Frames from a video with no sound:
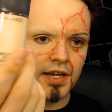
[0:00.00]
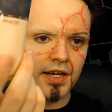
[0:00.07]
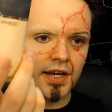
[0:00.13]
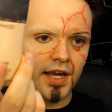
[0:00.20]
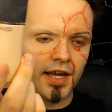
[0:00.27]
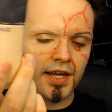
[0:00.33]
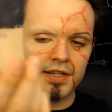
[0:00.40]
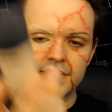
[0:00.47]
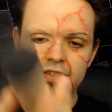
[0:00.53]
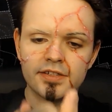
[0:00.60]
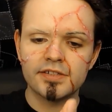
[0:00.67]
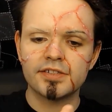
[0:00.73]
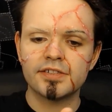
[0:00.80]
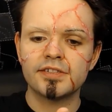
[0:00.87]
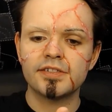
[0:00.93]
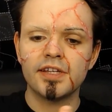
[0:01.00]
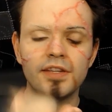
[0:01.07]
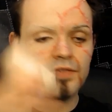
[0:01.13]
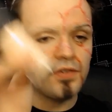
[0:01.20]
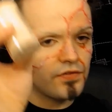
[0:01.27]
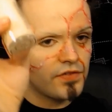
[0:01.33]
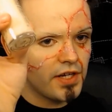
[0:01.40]
in
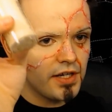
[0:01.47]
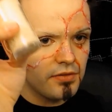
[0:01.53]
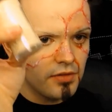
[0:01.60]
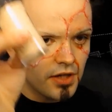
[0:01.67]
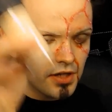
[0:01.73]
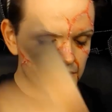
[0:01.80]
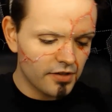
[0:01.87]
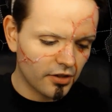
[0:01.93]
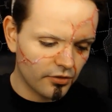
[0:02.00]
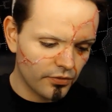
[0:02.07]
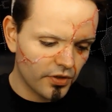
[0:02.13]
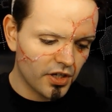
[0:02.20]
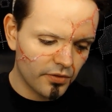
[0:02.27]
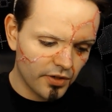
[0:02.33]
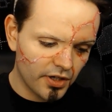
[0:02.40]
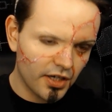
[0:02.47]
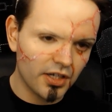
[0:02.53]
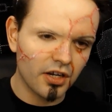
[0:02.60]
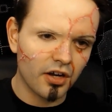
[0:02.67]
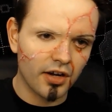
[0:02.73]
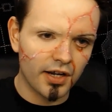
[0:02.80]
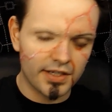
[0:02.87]
NC15. It's like a really, really
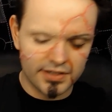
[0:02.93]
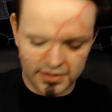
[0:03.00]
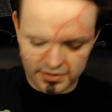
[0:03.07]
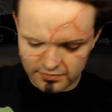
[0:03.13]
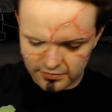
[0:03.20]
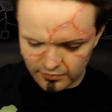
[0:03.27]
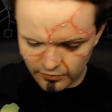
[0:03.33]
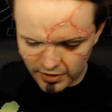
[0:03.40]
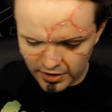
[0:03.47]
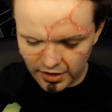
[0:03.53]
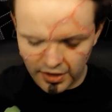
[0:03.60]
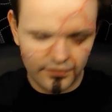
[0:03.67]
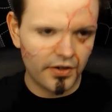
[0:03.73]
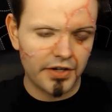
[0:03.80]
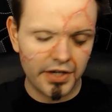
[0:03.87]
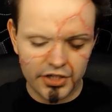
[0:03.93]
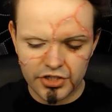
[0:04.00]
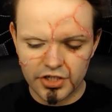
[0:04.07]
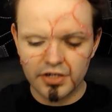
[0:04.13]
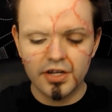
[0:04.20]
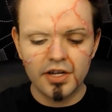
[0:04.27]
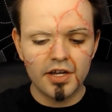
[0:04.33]
light, really light
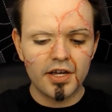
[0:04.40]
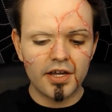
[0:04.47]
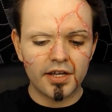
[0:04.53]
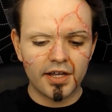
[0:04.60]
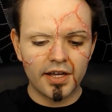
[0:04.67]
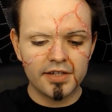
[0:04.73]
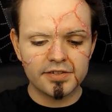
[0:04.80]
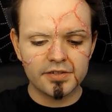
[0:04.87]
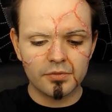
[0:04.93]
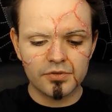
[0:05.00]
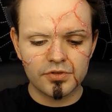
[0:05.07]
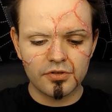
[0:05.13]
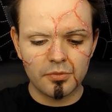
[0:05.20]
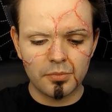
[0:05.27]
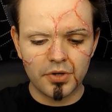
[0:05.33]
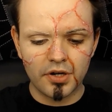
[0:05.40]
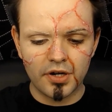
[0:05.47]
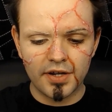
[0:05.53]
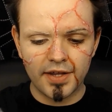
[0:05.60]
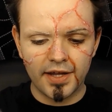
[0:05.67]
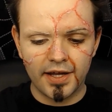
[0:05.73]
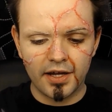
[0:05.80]
foundation. Okay, so I'm just going to
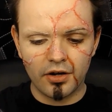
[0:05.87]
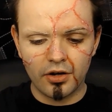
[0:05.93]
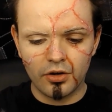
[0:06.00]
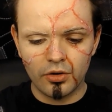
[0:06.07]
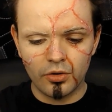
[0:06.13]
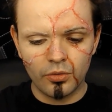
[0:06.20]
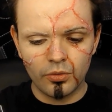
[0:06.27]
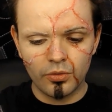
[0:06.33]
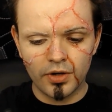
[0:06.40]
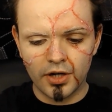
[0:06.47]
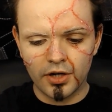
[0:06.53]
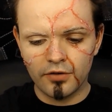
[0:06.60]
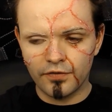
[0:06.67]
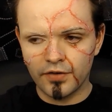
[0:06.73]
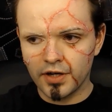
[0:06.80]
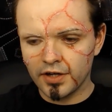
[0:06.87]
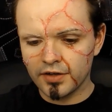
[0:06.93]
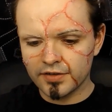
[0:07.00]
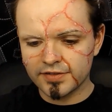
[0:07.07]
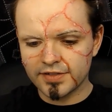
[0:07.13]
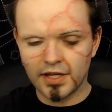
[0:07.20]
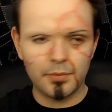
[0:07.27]
apply that all
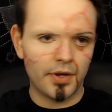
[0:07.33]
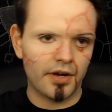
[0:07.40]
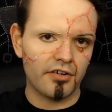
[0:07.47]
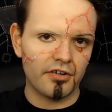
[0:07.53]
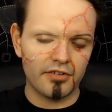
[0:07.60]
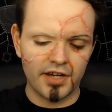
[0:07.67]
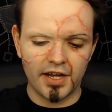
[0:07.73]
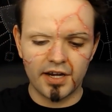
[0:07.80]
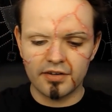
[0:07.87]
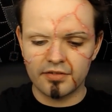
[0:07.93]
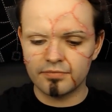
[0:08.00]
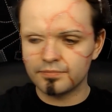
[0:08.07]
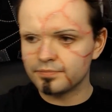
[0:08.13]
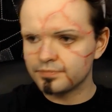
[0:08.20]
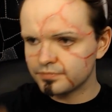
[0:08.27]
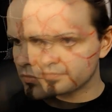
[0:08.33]
over the same area again.